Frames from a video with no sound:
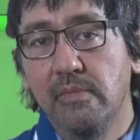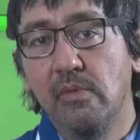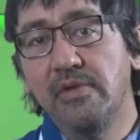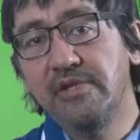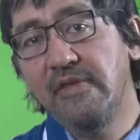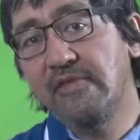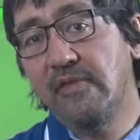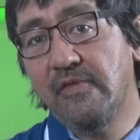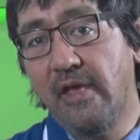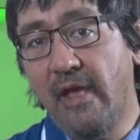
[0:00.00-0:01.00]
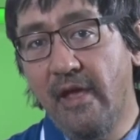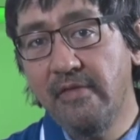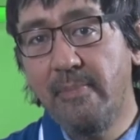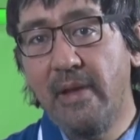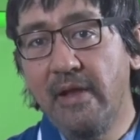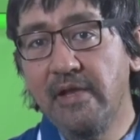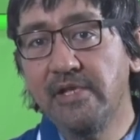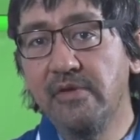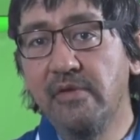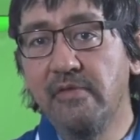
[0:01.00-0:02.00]
Which is to say, the
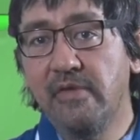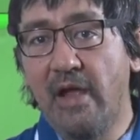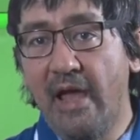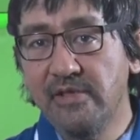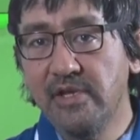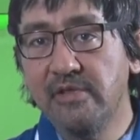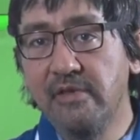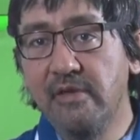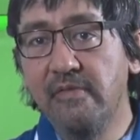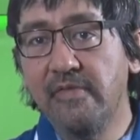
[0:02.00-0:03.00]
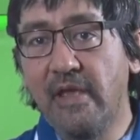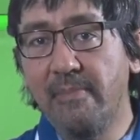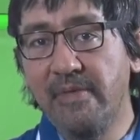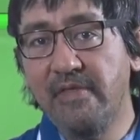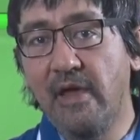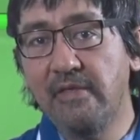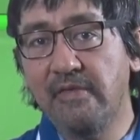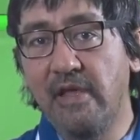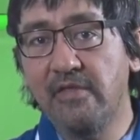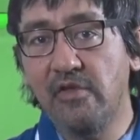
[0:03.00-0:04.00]
plenitude of their adjectives,
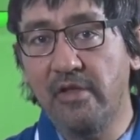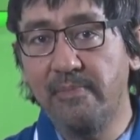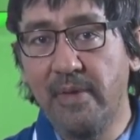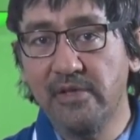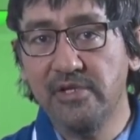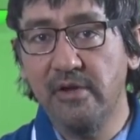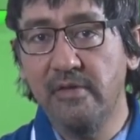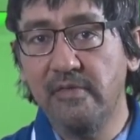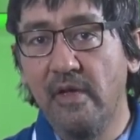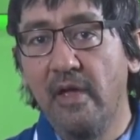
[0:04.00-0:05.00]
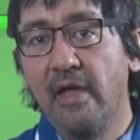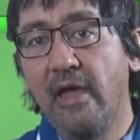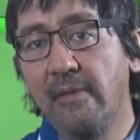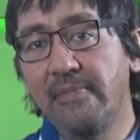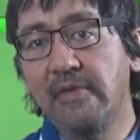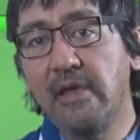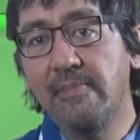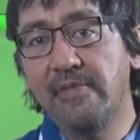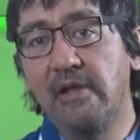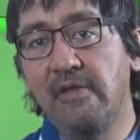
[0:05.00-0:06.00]
epithets, and thought pictures helps
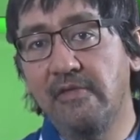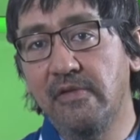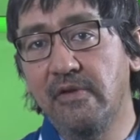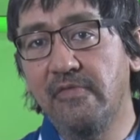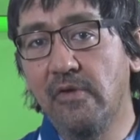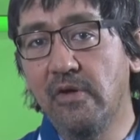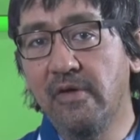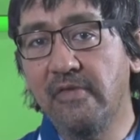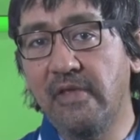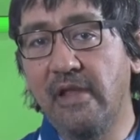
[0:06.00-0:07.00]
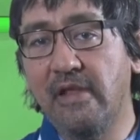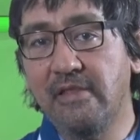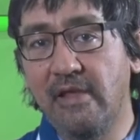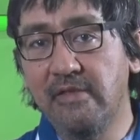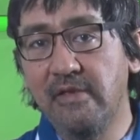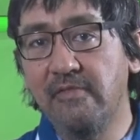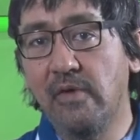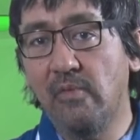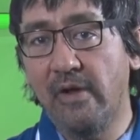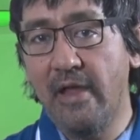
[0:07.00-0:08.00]
keep the listener focused and attentive
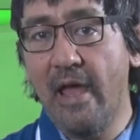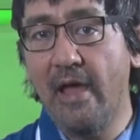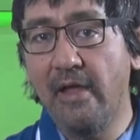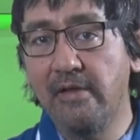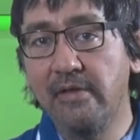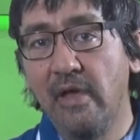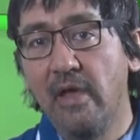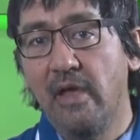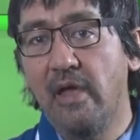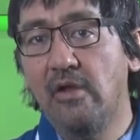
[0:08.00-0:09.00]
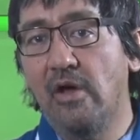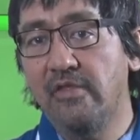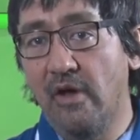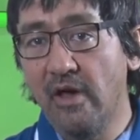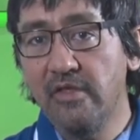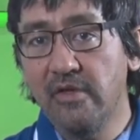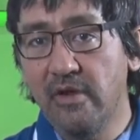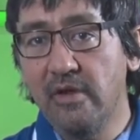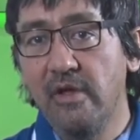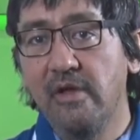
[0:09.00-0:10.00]
on one hand, and on the
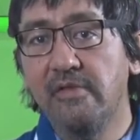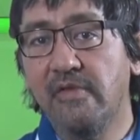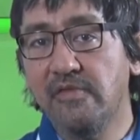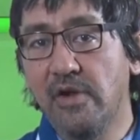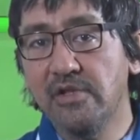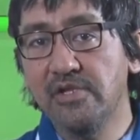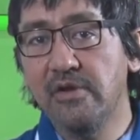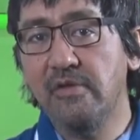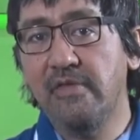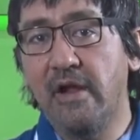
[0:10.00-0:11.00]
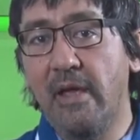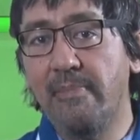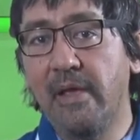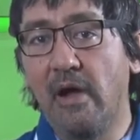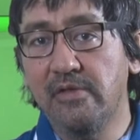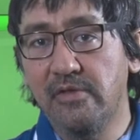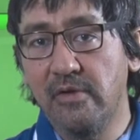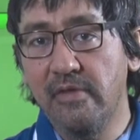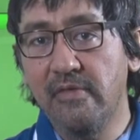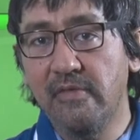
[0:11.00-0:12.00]
other, the structure of their epic
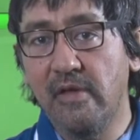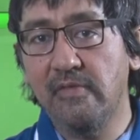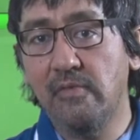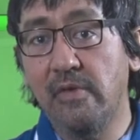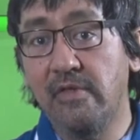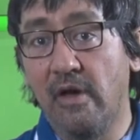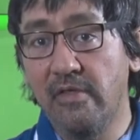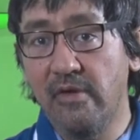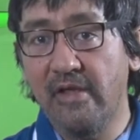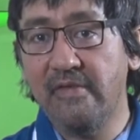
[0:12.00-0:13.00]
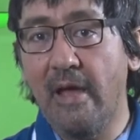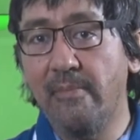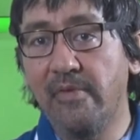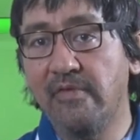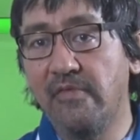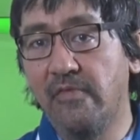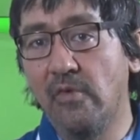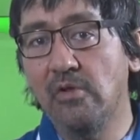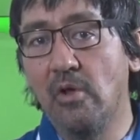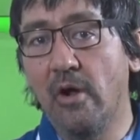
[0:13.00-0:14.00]
utterance, as with other examples of
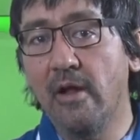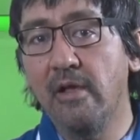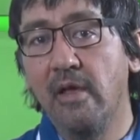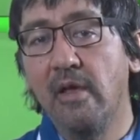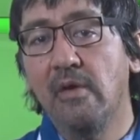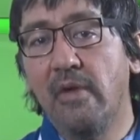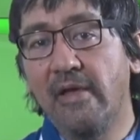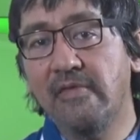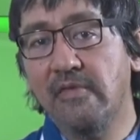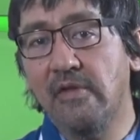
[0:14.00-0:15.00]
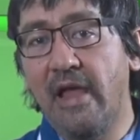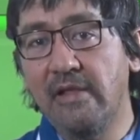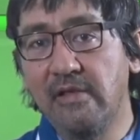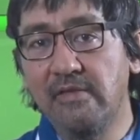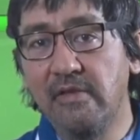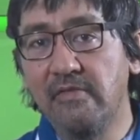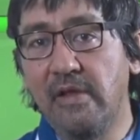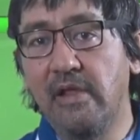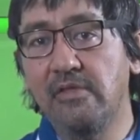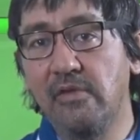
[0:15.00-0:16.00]
folklore, rests on additive
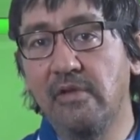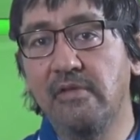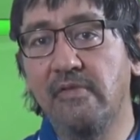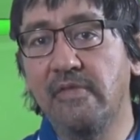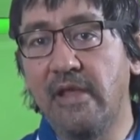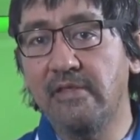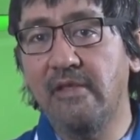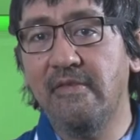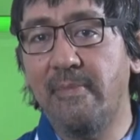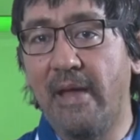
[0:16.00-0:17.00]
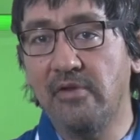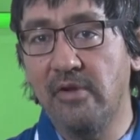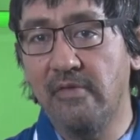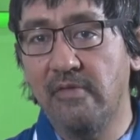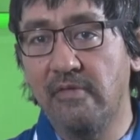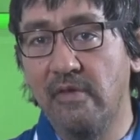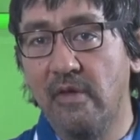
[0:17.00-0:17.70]
and iterative sentence patterns.